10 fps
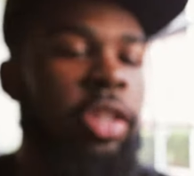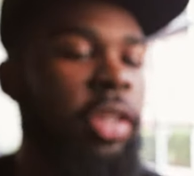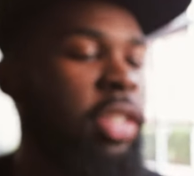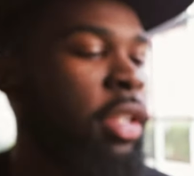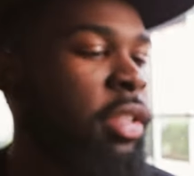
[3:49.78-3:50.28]

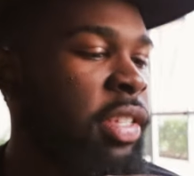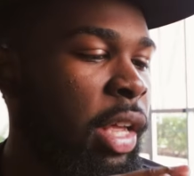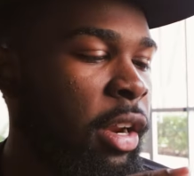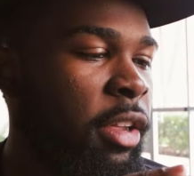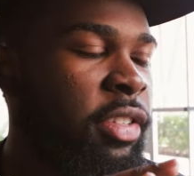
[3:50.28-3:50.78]
adjust the
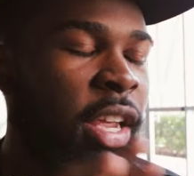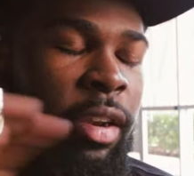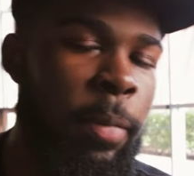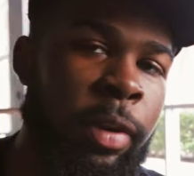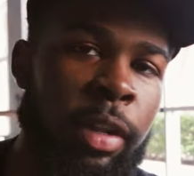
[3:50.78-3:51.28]
settings
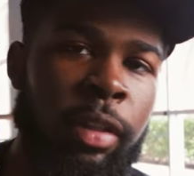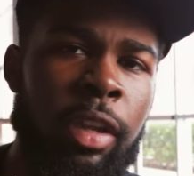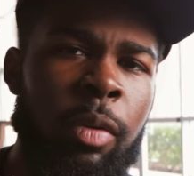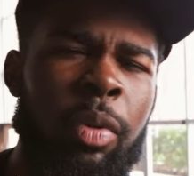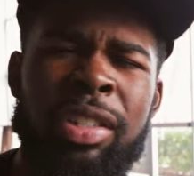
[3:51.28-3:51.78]

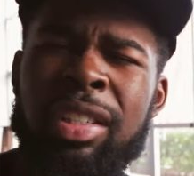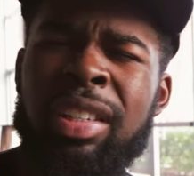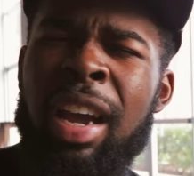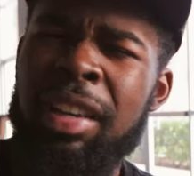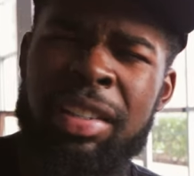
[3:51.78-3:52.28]
independently, which
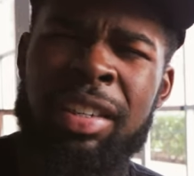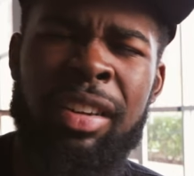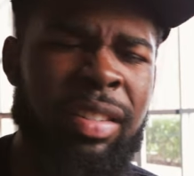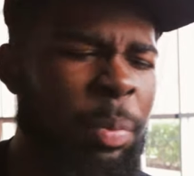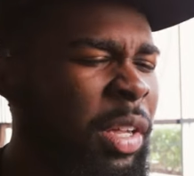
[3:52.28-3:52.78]
kind of
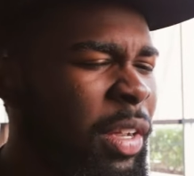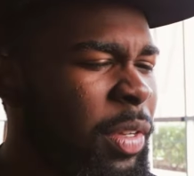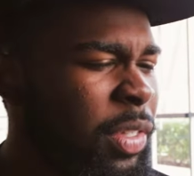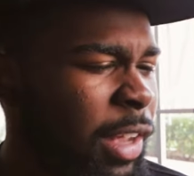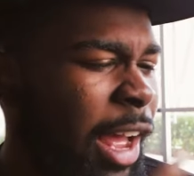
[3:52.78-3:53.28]
sucks
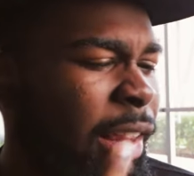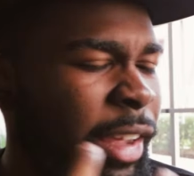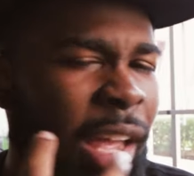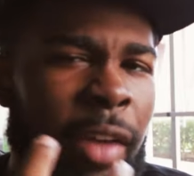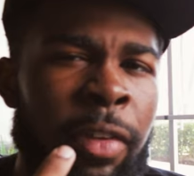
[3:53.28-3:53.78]
because I
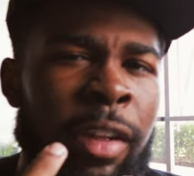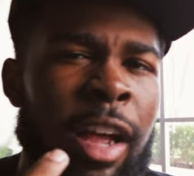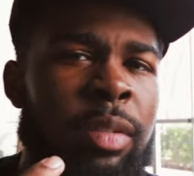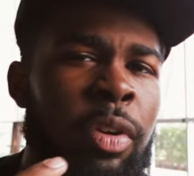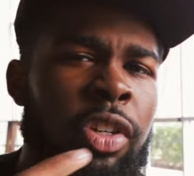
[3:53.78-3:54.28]
like having
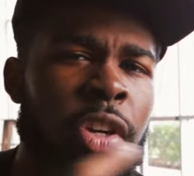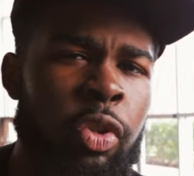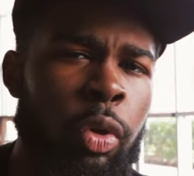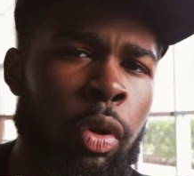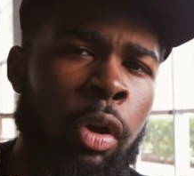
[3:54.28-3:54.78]
as much
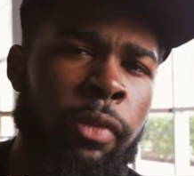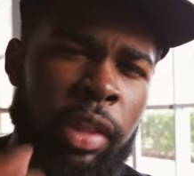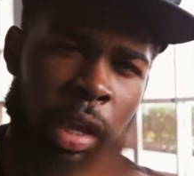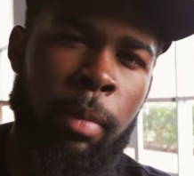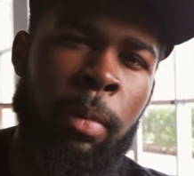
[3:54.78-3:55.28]
control over
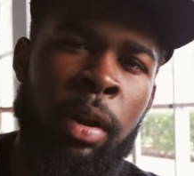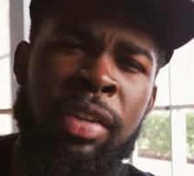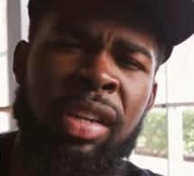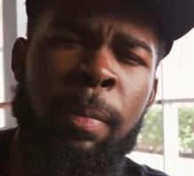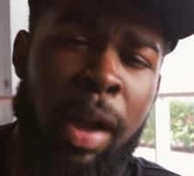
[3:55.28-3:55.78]
the camera
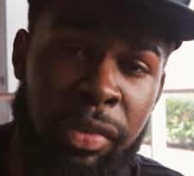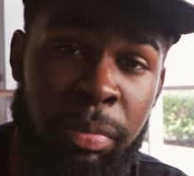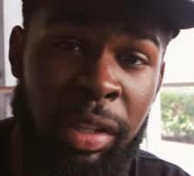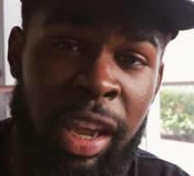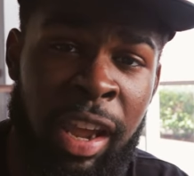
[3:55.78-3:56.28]
as I possibly